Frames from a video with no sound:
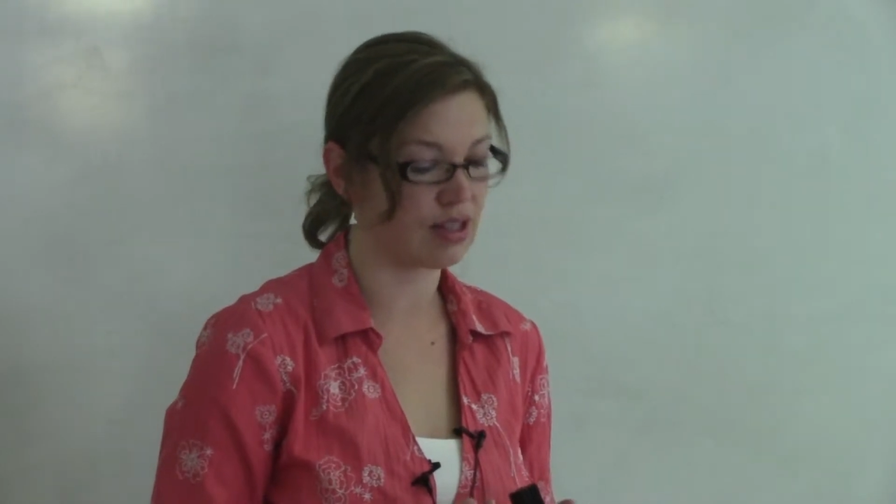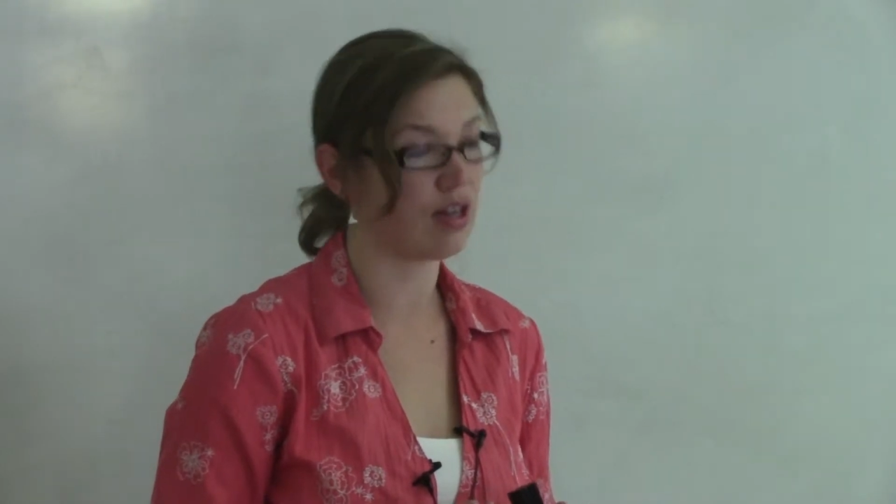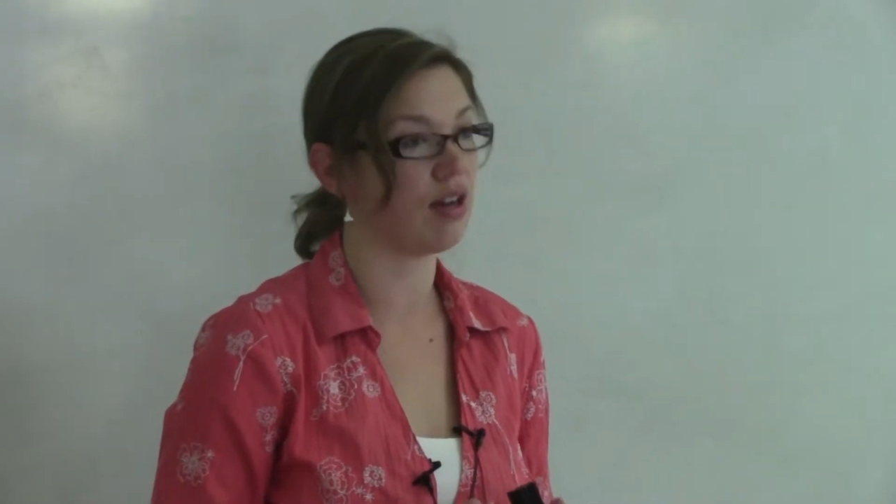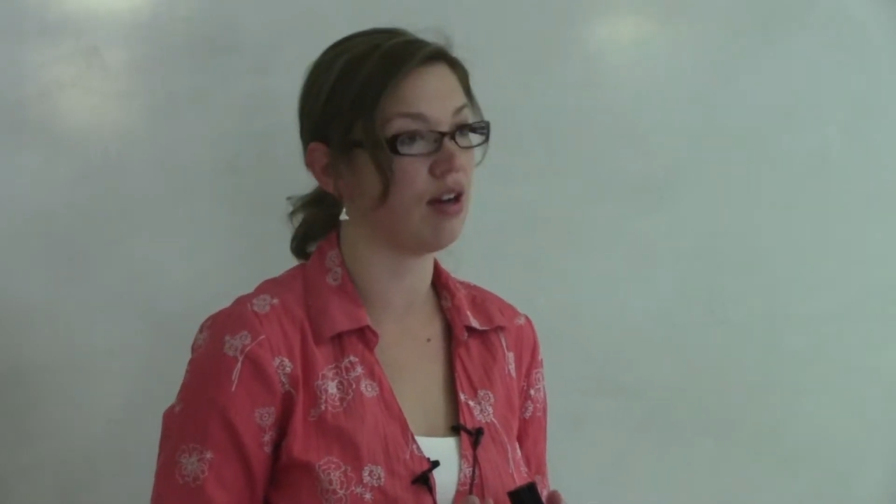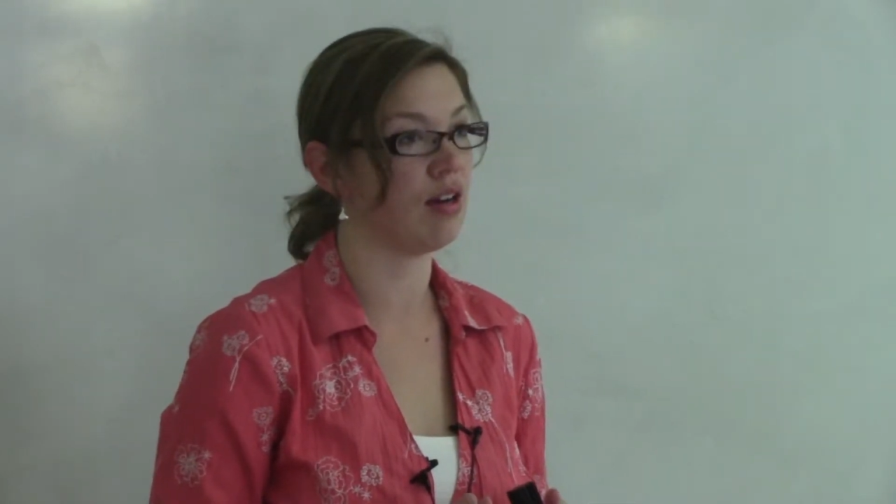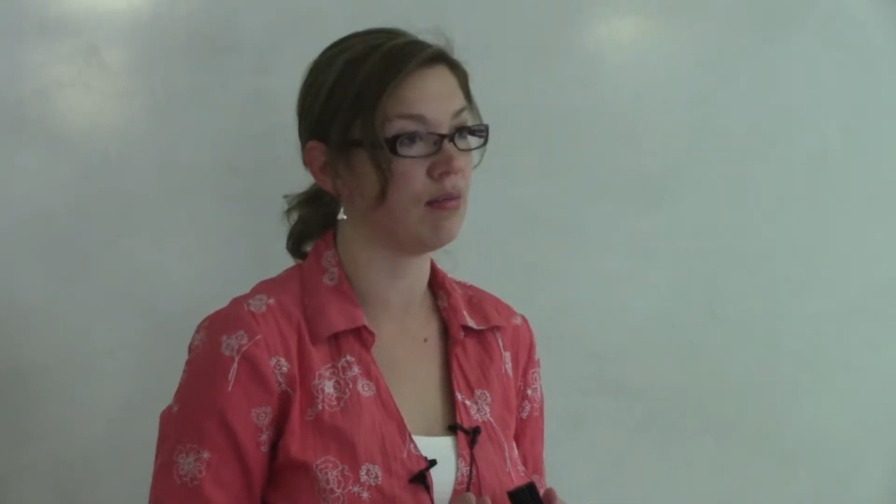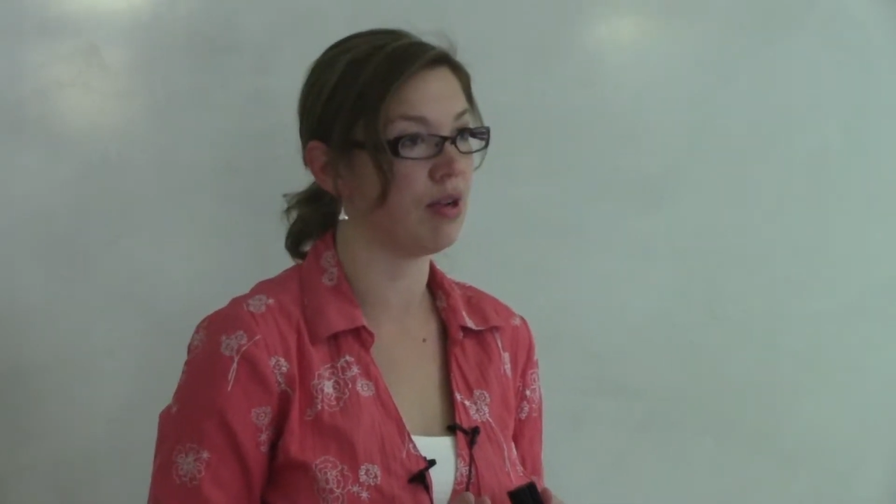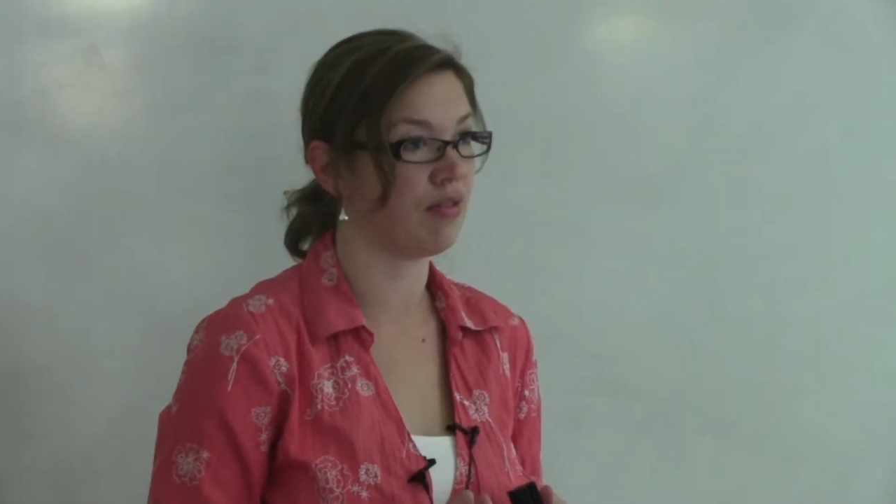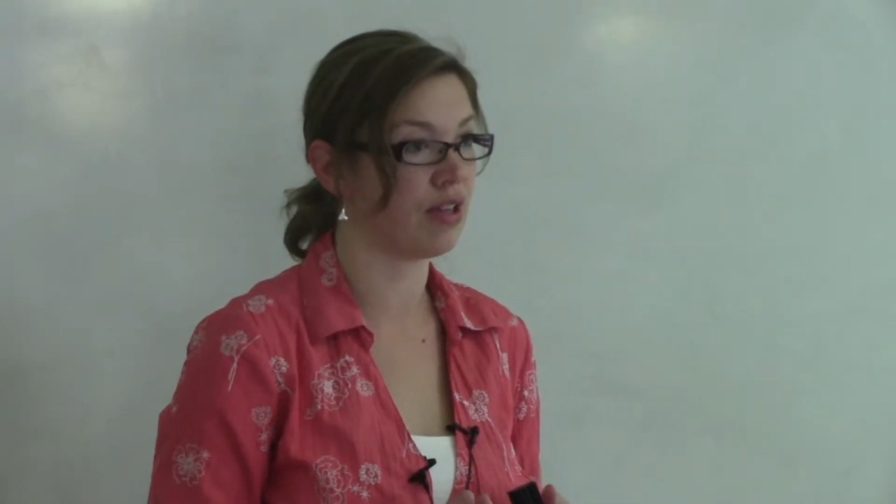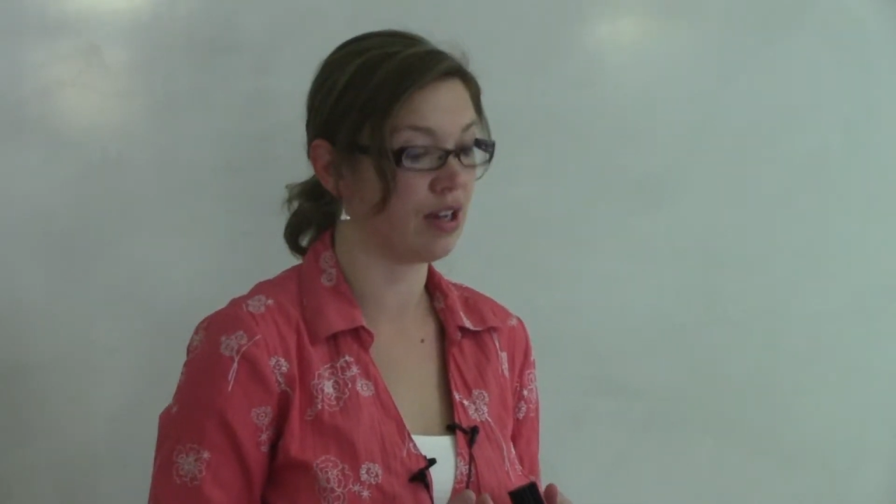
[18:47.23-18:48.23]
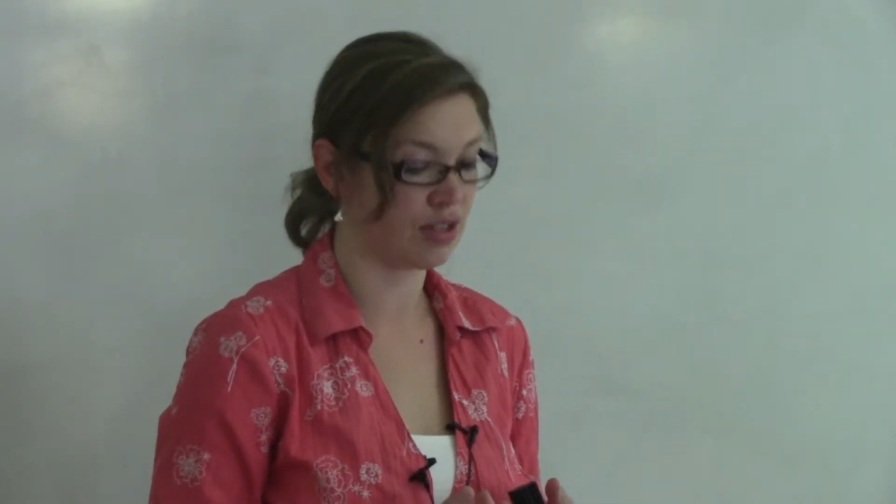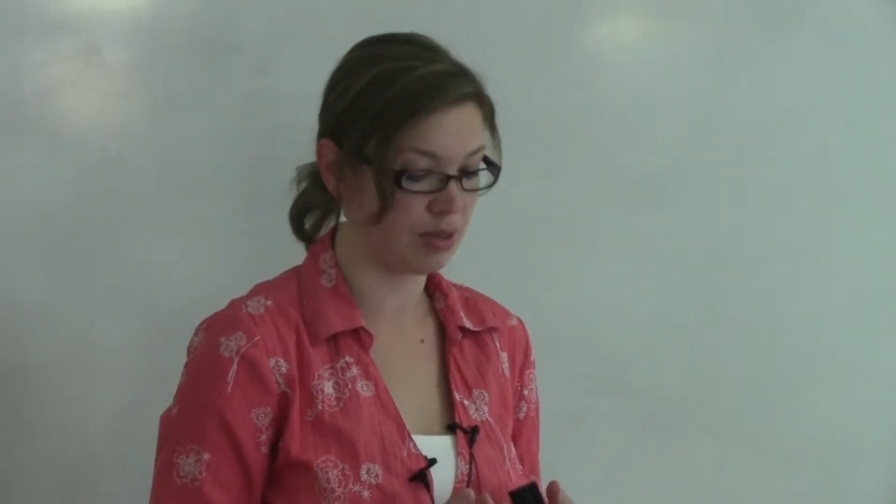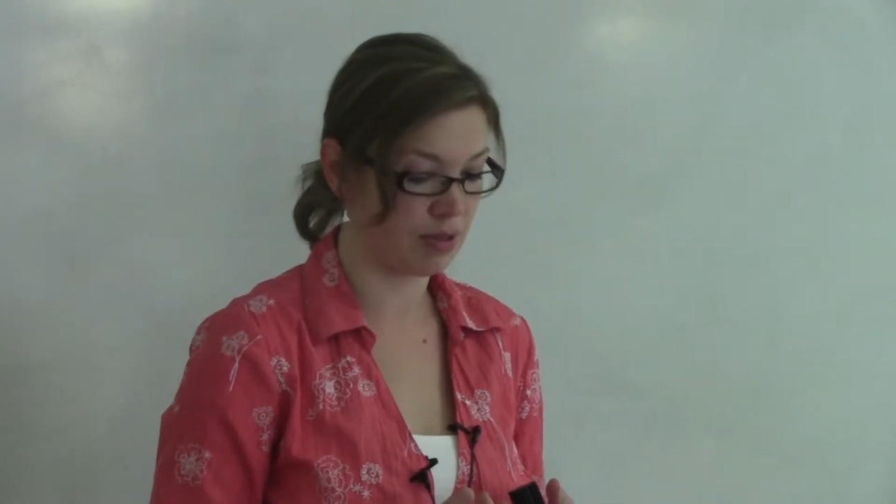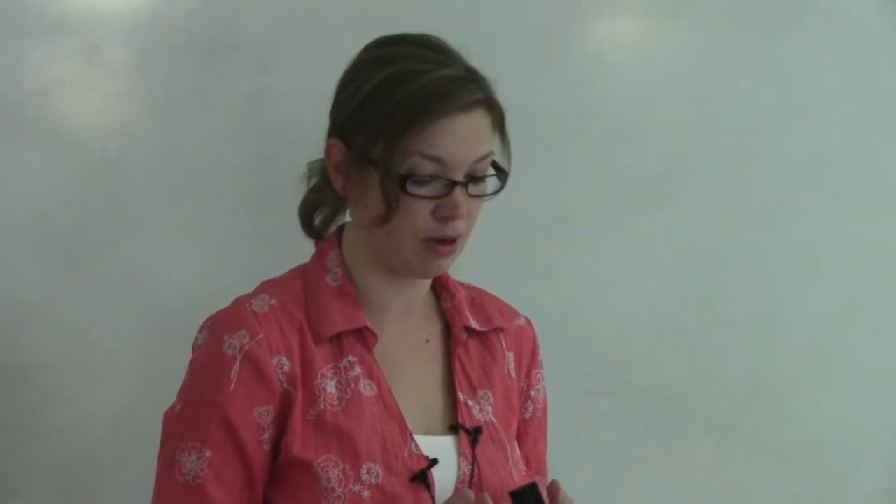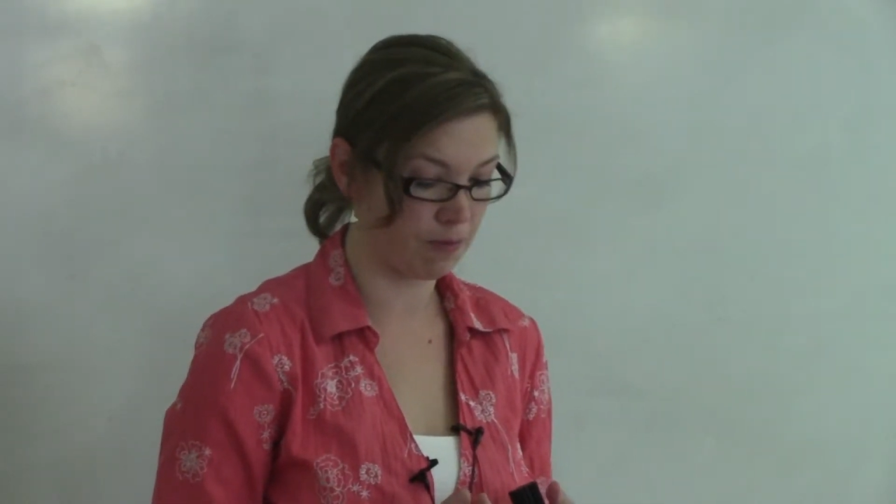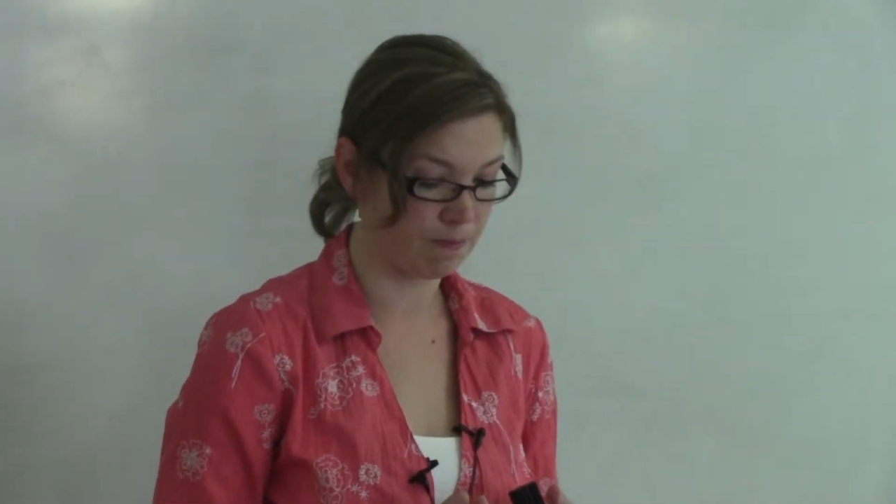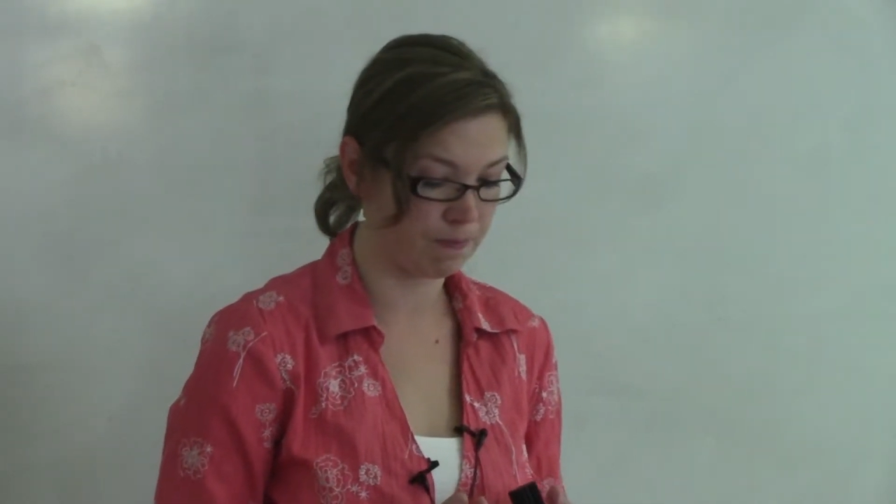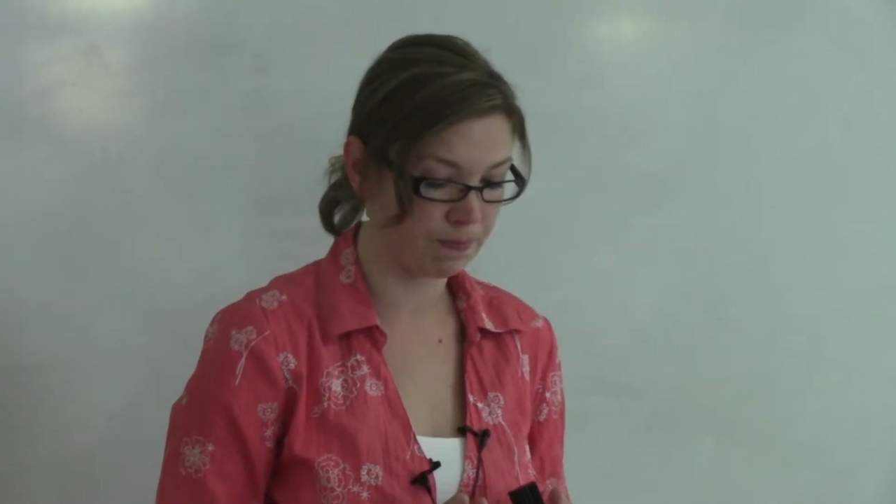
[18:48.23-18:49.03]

of the LCBO.